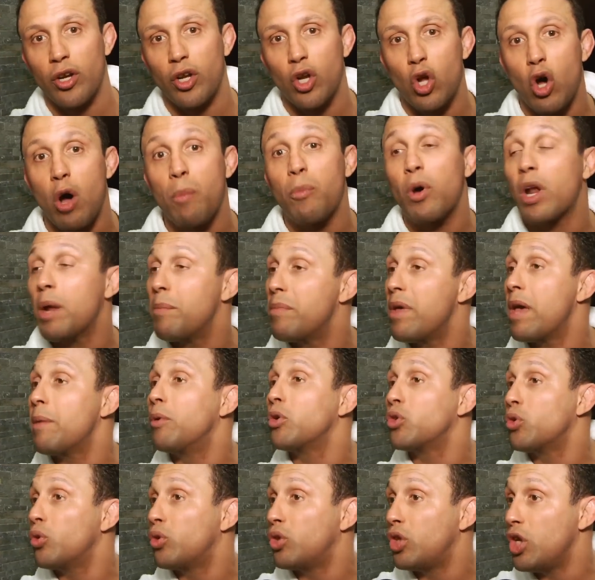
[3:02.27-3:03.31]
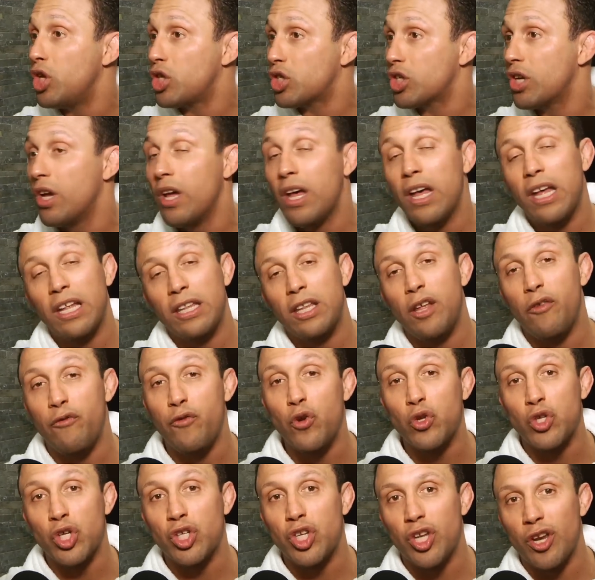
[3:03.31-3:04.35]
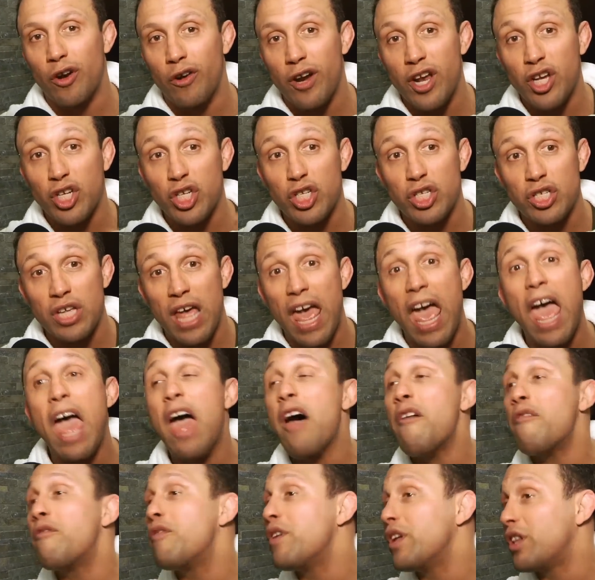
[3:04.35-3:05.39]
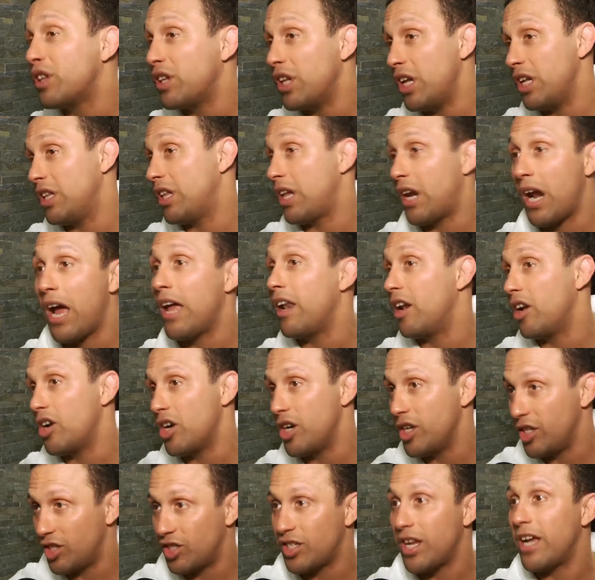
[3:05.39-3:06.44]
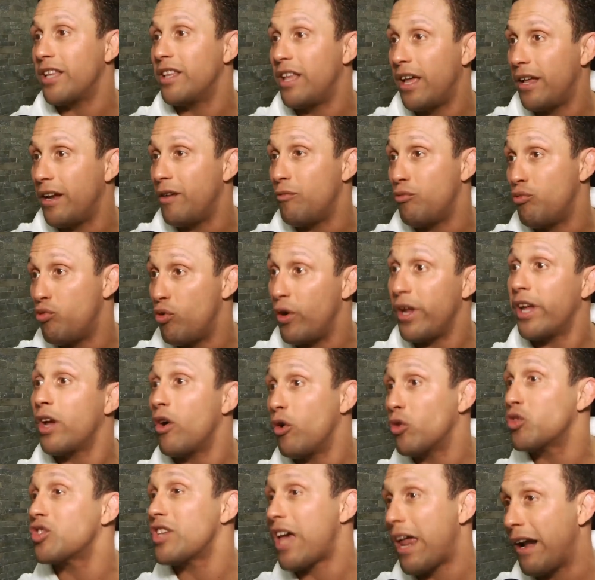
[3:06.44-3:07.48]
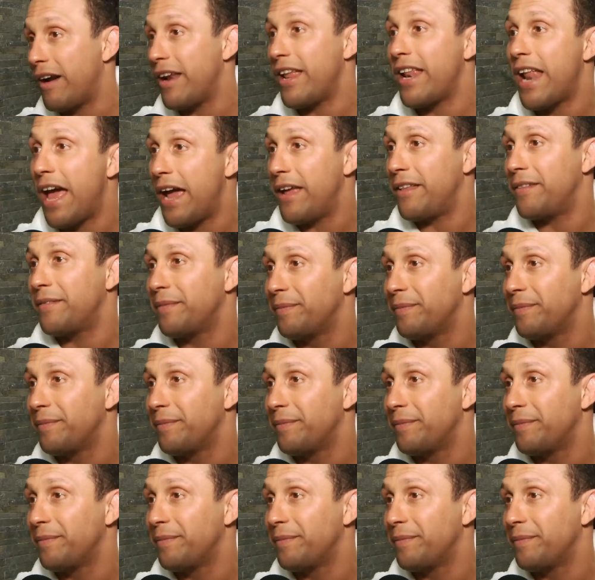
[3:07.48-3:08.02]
You know, I'm going to be able to teach the future generations everything that I learned inside that ring on Saturday night.